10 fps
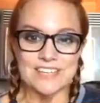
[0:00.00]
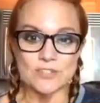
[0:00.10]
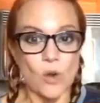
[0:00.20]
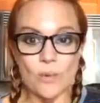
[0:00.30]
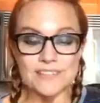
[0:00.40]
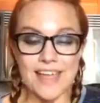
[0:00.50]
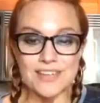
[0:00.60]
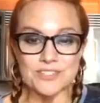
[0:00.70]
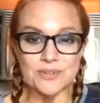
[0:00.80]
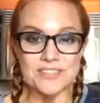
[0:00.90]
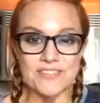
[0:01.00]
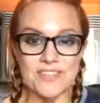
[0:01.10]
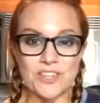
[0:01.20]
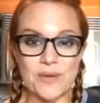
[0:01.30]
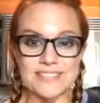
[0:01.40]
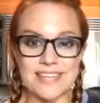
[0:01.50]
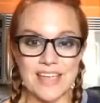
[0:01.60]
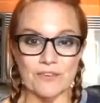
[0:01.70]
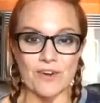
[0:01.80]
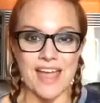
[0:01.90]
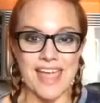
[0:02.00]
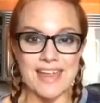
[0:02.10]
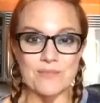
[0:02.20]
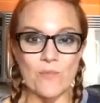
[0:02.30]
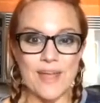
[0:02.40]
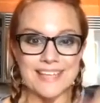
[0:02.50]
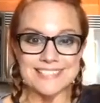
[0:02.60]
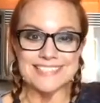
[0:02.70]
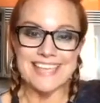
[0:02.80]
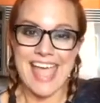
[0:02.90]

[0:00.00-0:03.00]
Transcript: Esther. Oh, is Esther is in the USA for eight weeks.